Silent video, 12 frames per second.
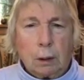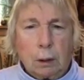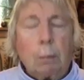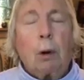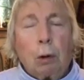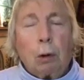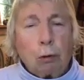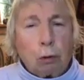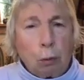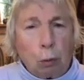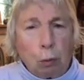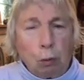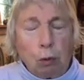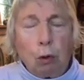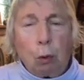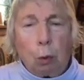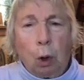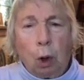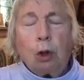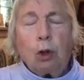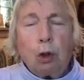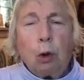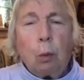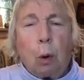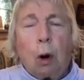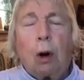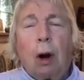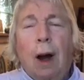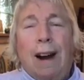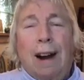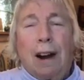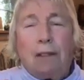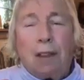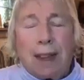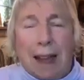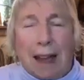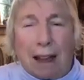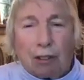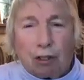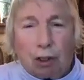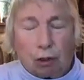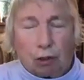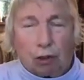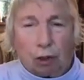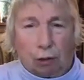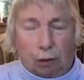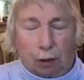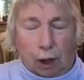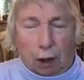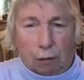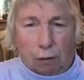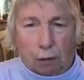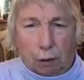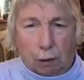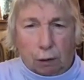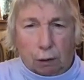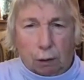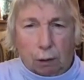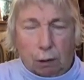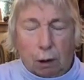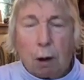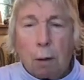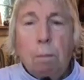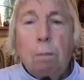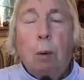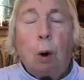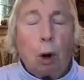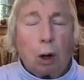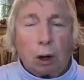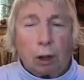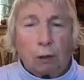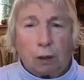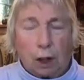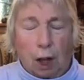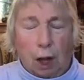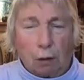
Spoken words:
Because you knew you were of the essence of love, born of love.